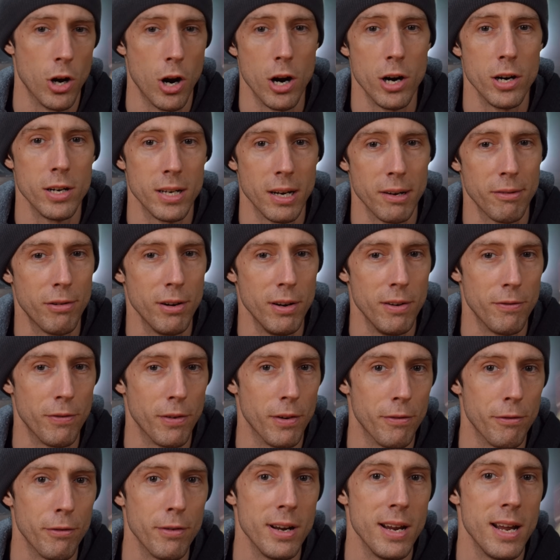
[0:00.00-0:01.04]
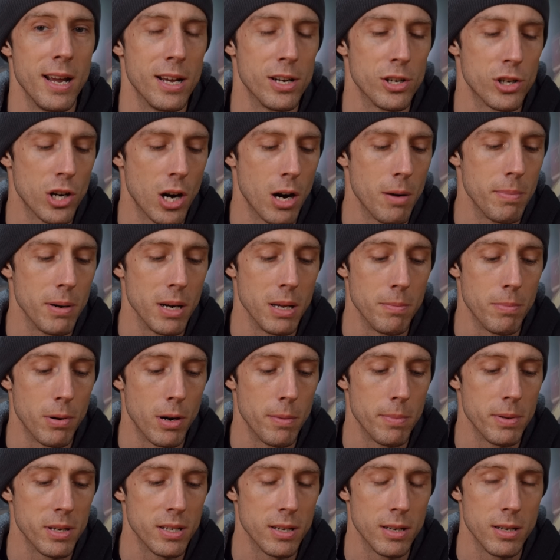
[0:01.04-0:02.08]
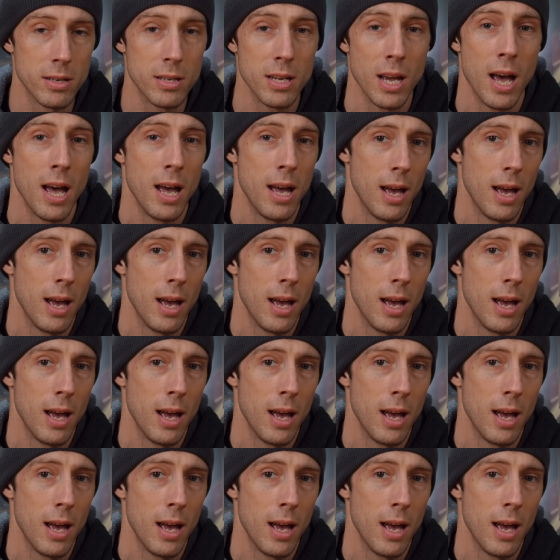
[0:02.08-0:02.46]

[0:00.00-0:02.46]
are different for freehand sharpening purposes,